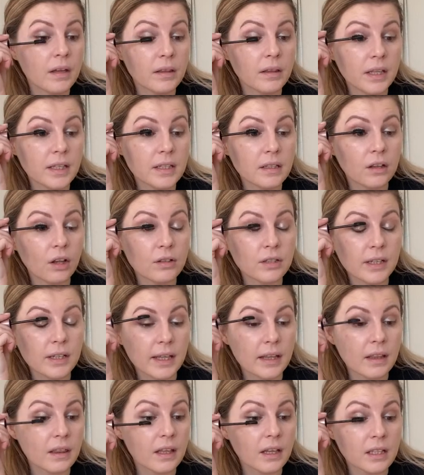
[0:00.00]
these
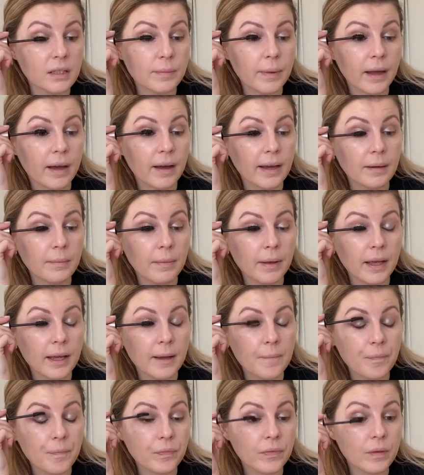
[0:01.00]
closet things behind
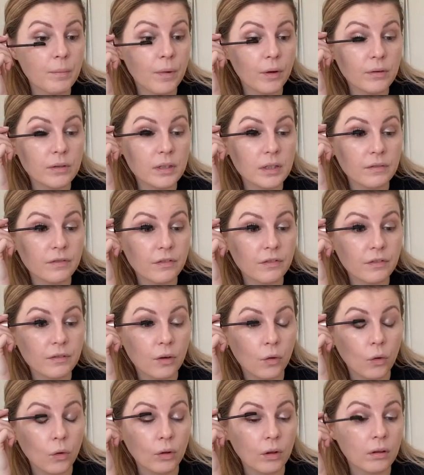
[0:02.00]
me, most of
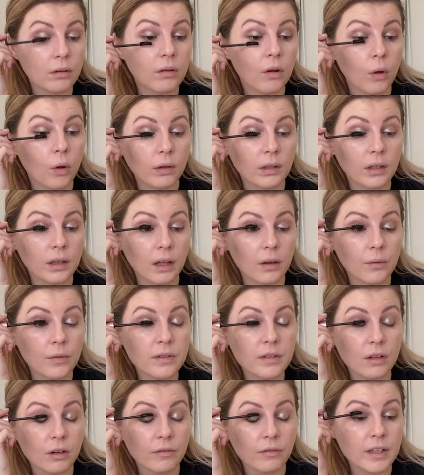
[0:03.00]
all hold
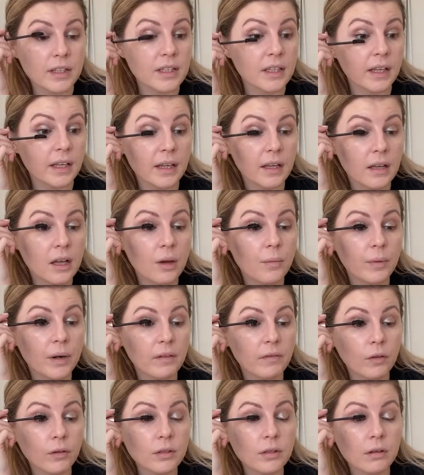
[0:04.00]
clothes, obviously, but
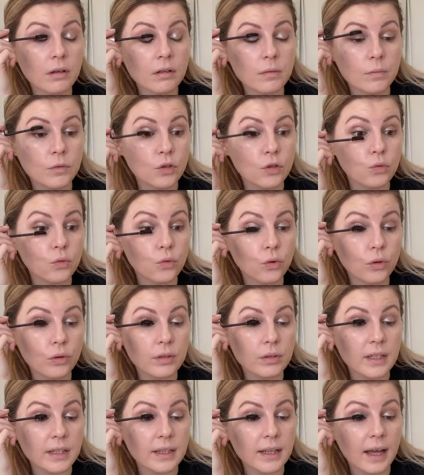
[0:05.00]
I've also got some
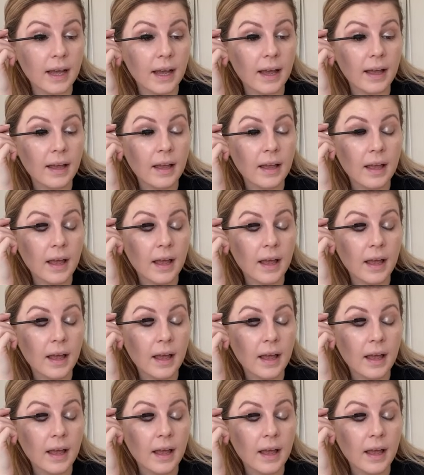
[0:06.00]
drawers in there.